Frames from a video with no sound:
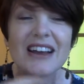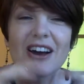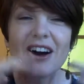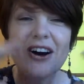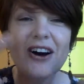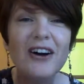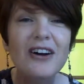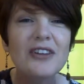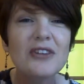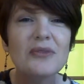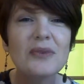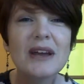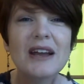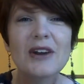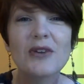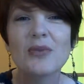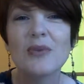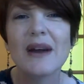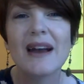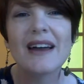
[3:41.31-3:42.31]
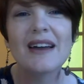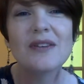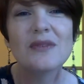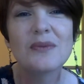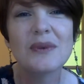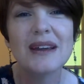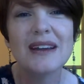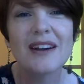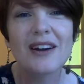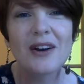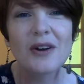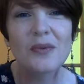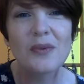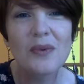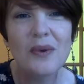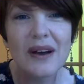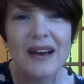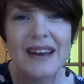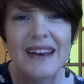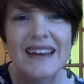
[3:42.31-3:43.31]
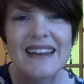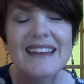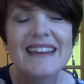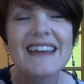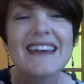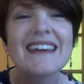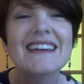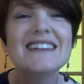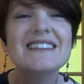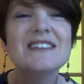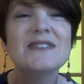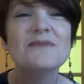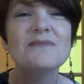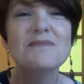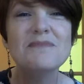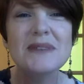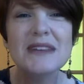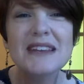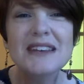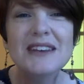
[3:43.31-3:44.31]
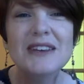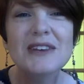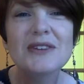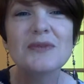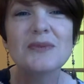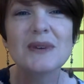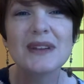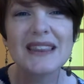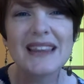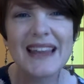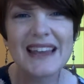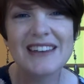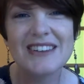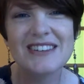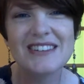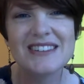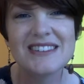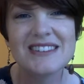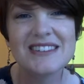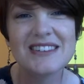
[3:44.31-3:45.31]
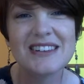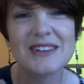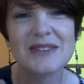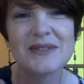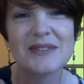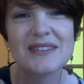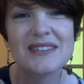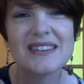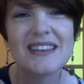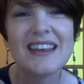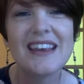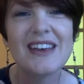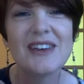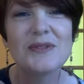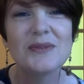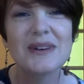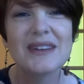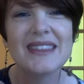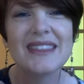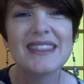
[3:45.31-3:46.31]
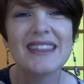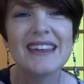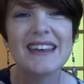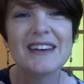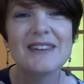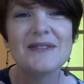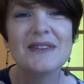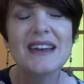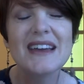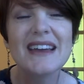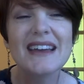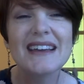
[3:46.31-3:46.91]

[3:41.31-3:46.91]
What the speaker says: All the way around, we are wanting to build relationships with them.